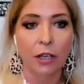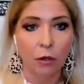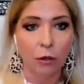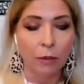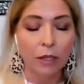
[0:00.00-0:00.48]
I
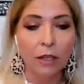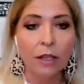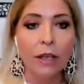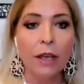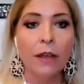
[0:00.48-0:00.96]
hope
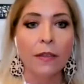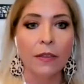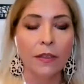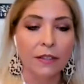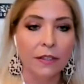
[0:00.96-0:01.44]

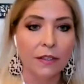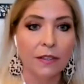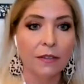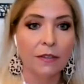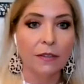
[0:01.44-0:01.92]
that this
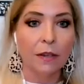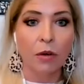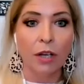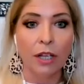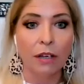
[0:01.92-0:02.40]
isn't
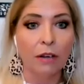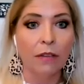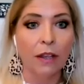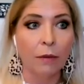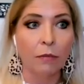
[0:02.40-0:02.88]
someone
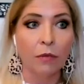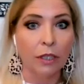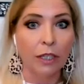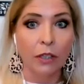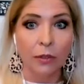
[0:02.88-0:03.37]
that I'm
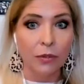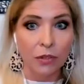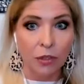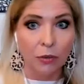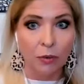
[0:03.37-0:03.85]
really
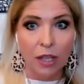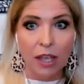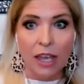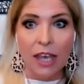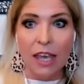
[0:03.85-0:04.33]
close to.
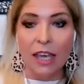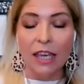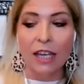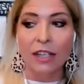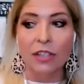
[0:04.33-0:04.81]

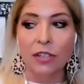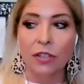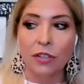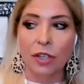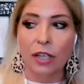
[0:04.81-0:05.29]
And
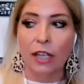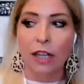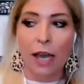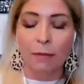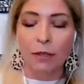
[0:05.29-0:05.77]

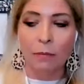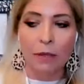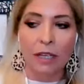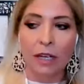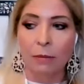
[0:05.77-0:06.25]
it happened to
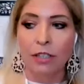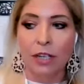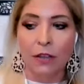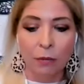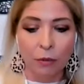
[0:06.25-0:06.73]
be a neighbor
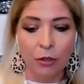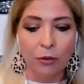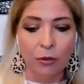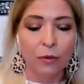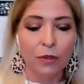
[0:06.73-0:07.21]
down the
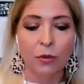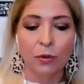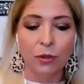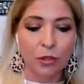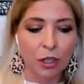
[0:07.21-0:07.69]
road who was an
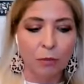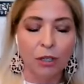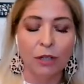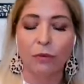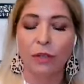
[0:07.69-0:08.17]
older
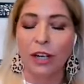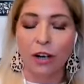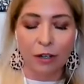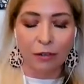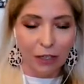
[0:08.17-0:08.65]
gentleman, really
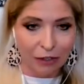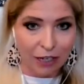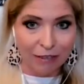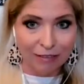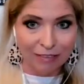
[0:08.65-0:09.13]
hard of
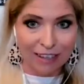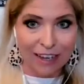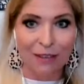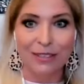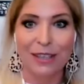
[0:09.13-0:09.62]
hearing.
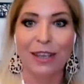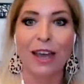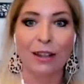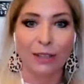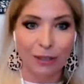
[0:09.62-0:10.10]
And I was
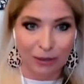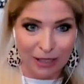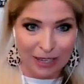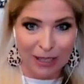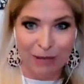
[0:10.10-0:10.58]
like,
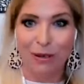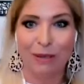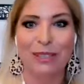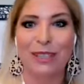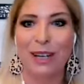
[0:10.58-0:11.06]
hallelujah. He
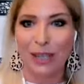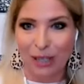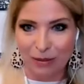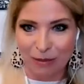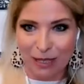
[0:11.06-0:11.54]
probably did not
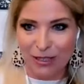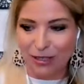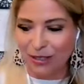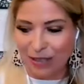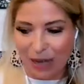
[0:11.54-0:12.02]
hear me
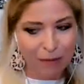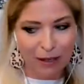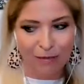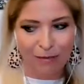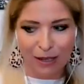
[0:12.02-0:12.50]
just
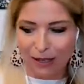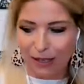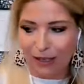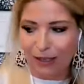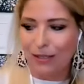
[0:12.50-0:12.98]
snapping at
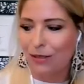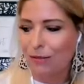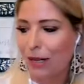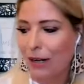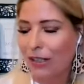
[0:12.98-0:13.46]
my kids
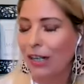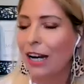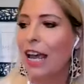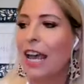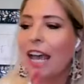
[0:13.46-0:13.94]
or whatever.
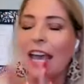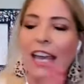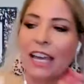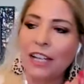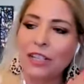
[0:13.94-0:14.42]

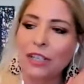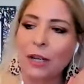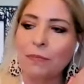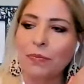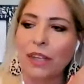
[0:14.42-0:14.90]
And
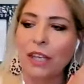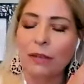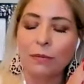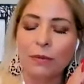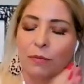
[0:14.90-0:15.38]

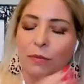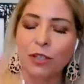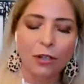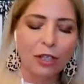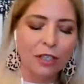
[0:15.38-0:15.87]
he was
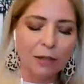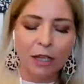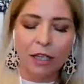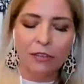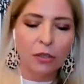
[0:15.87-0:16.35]
returning
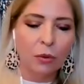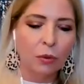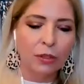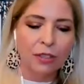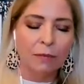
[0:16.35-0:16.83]
some kind of a
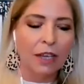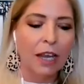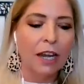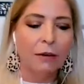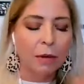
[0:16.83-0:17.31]
tool or
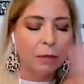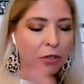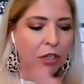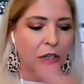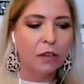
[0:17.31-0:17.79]
something. And I
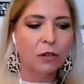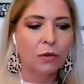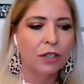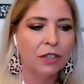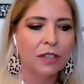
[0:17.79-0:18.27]
remember shutting the
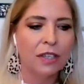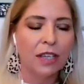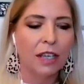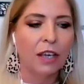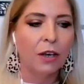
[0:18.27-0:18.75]
door and just
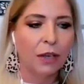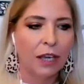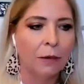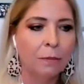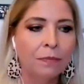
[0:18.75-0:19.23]
thinking,
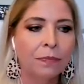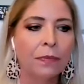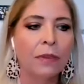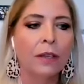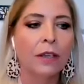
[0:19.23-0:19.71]
okay,
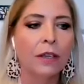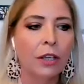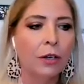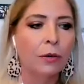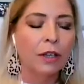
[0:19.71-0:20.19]

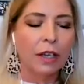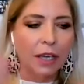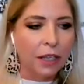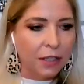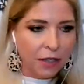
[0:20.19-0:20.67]
you know,
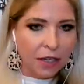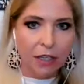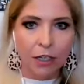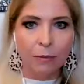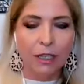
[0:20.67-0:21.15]
Guy is
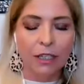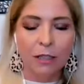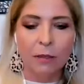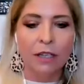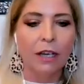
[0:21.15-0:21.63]
not here. My
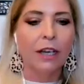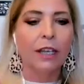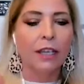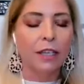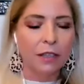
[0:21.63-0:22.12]
husband,
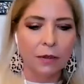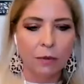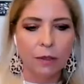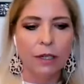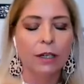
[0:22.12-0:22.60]
Guy, he's
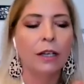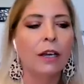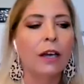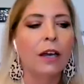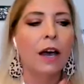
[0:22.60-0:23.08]
at work.
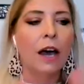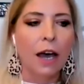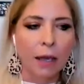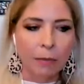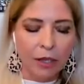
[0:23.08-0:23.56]

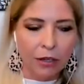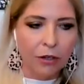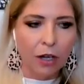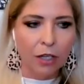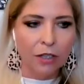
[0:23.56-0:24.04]
I'm
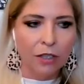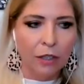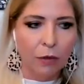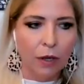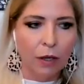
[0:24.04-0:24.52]
here not
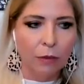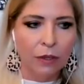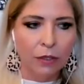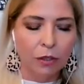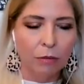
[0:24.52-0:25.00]
dealing well
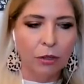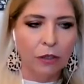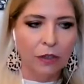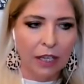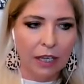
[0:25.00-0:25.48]
with the
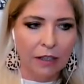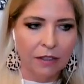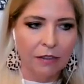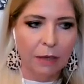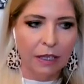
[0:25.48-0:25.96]
turmoil and the
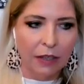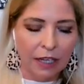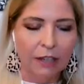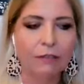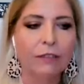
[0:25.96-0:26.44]
chaos of my
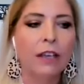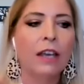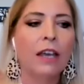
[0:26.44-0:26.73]
life.